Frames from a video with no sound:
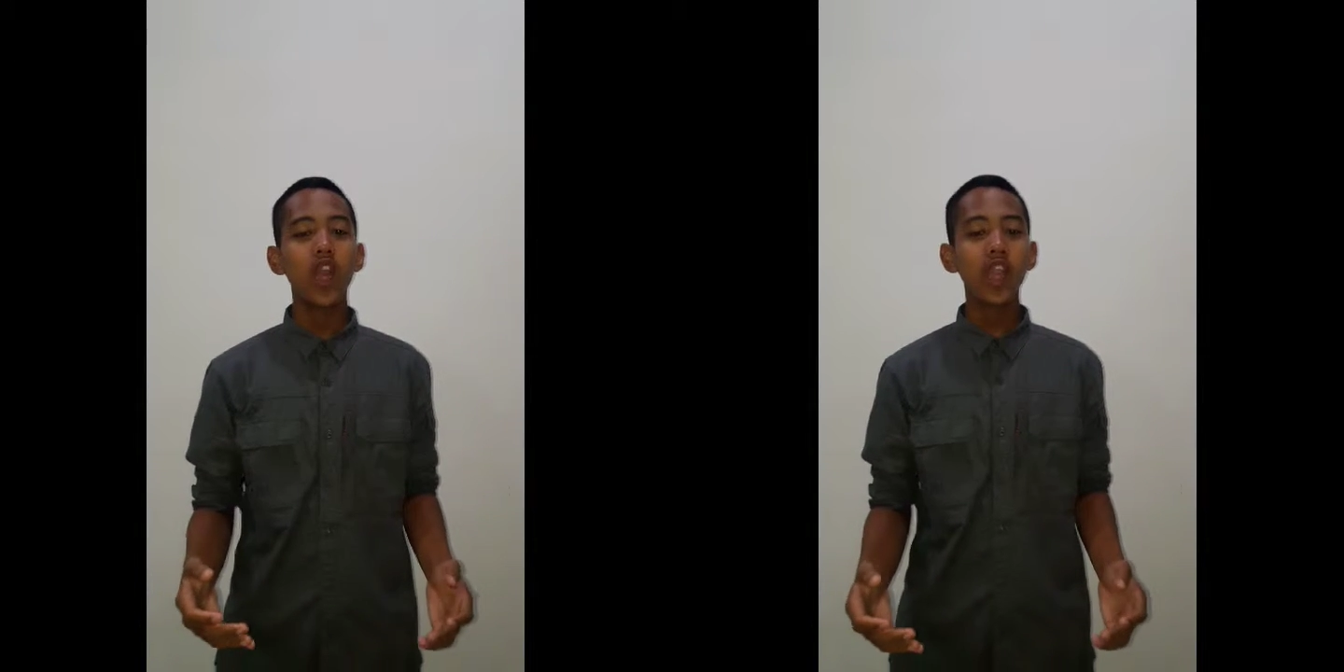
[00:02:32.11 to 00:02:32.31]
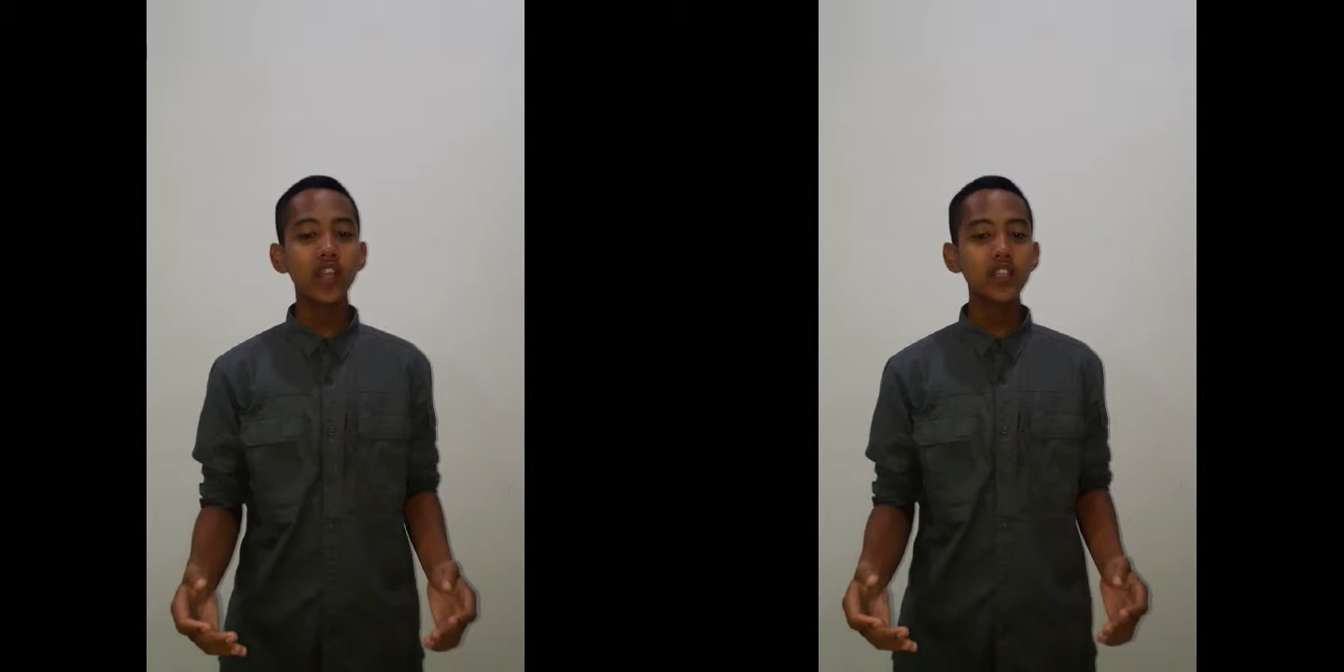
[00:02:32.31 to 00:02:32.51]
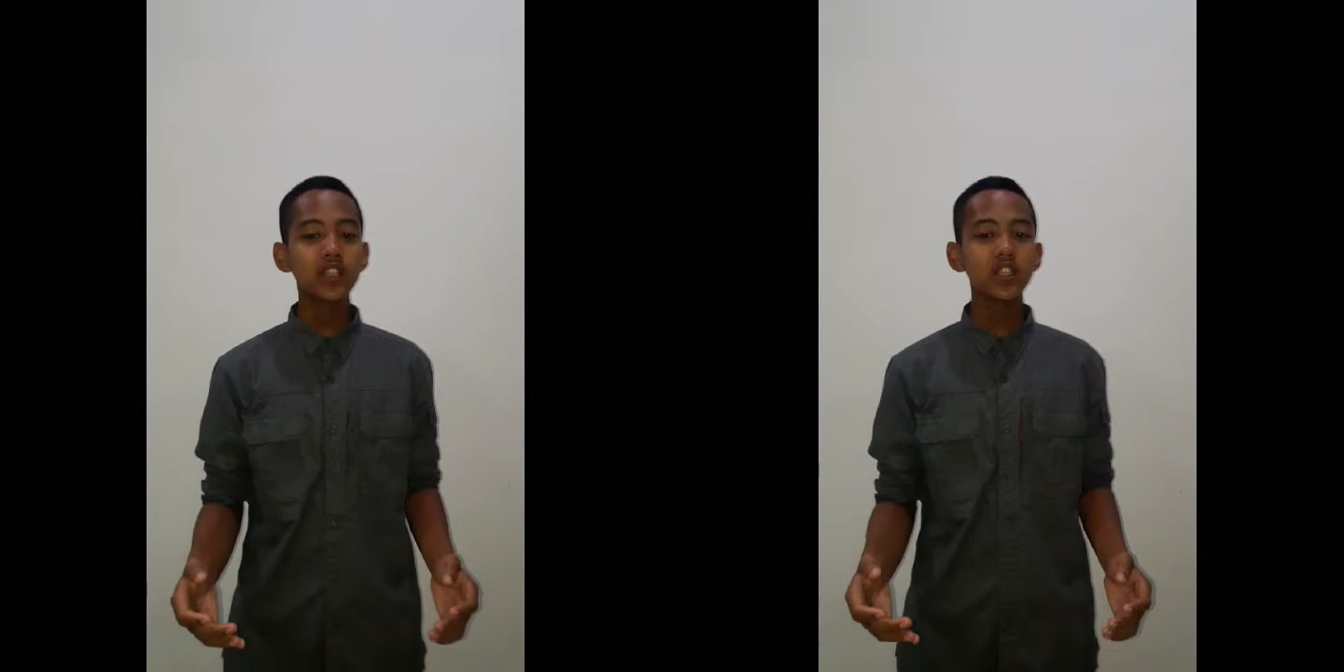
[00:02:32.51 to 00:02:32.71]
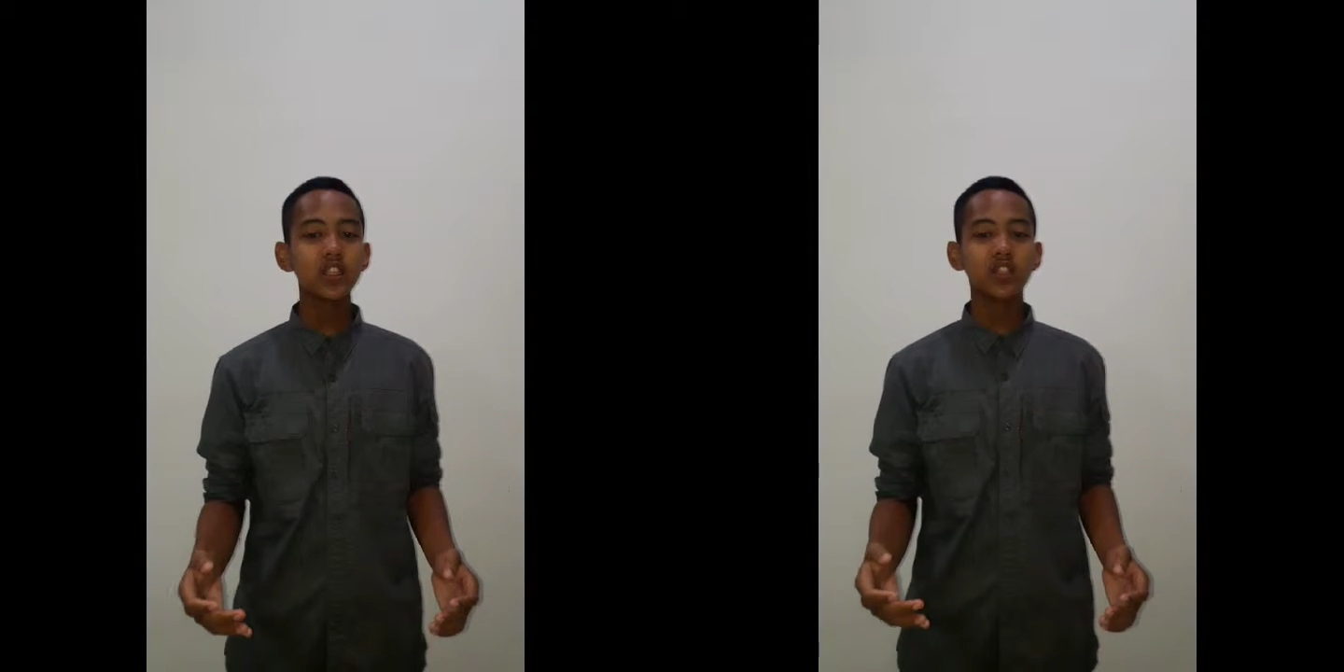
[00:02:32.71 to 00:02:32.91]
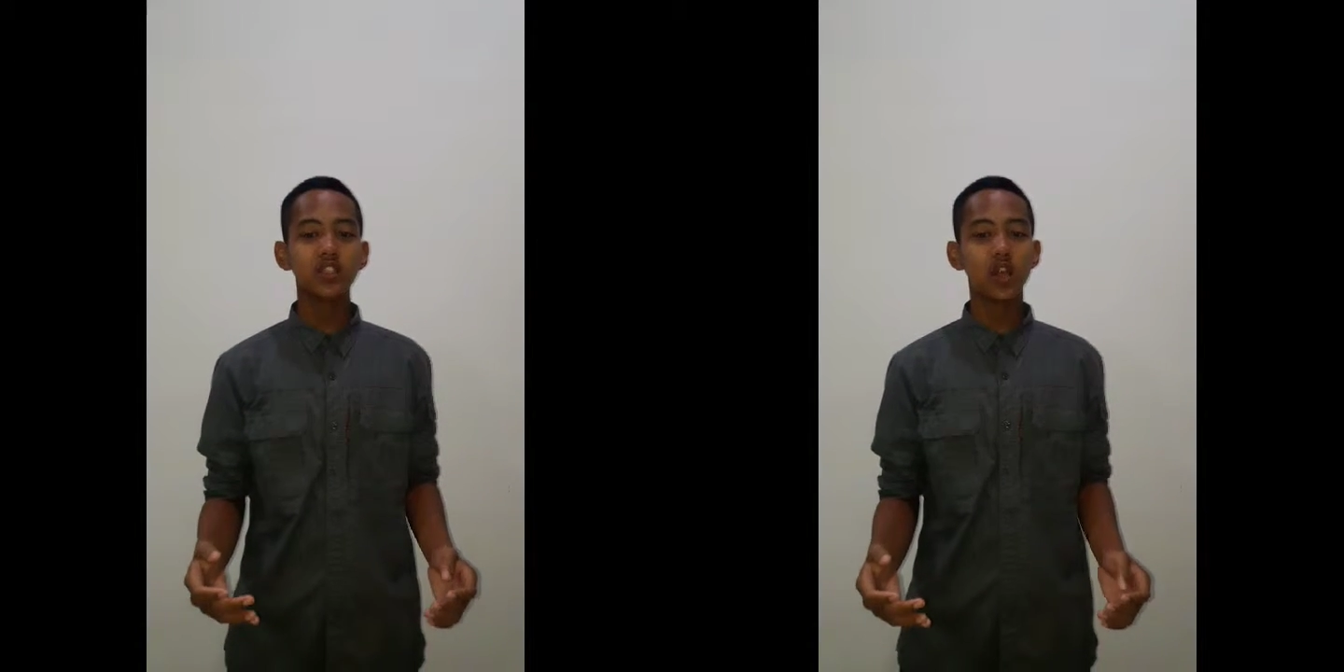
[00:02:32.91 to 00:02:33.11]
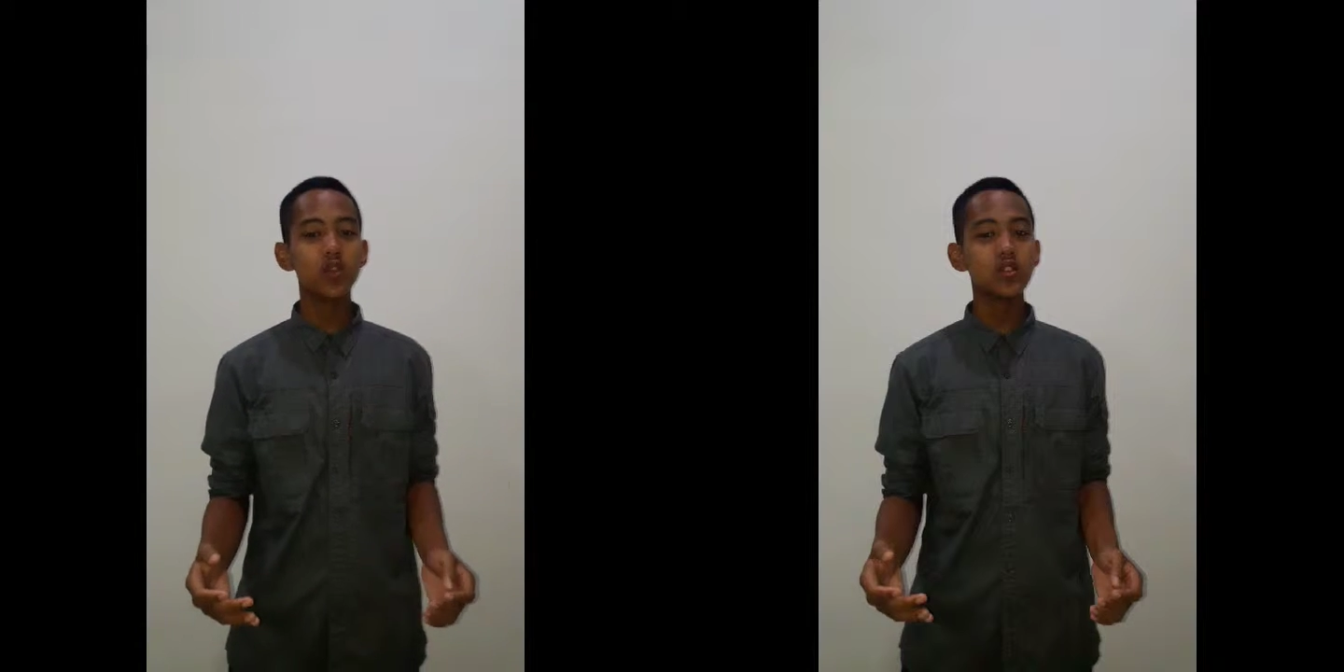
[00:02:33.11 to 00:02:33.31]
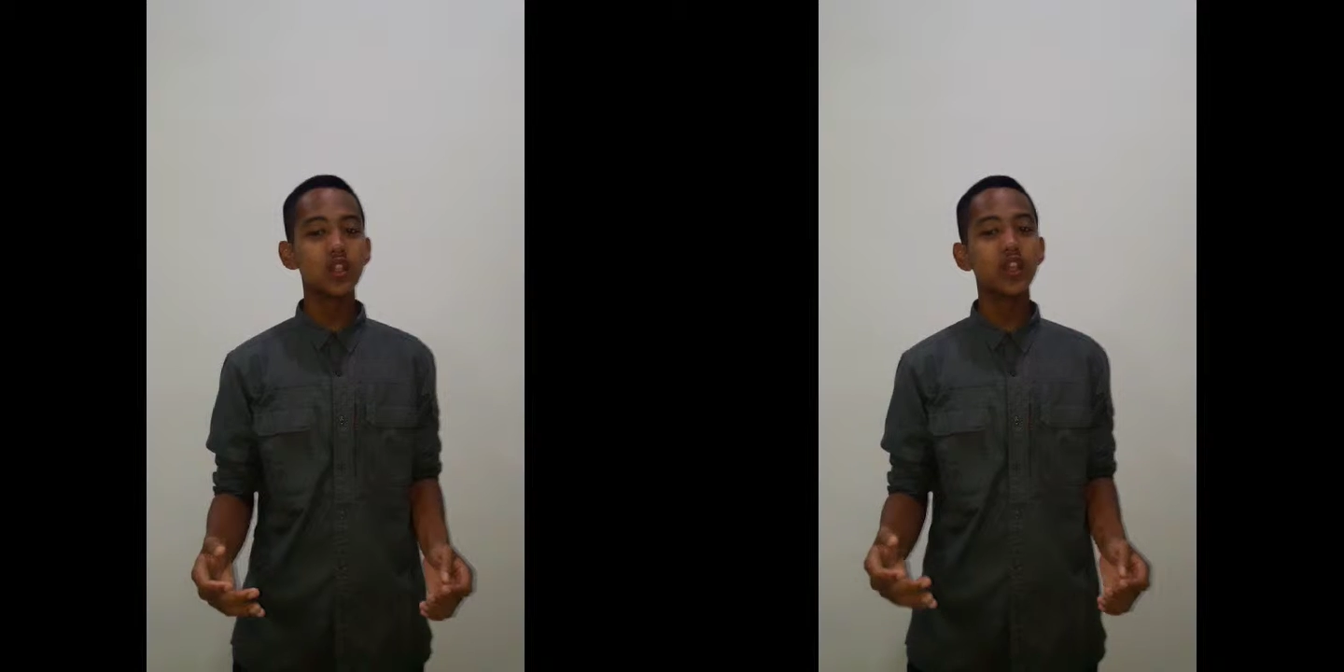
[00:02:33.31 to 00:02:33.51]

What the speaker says: 8000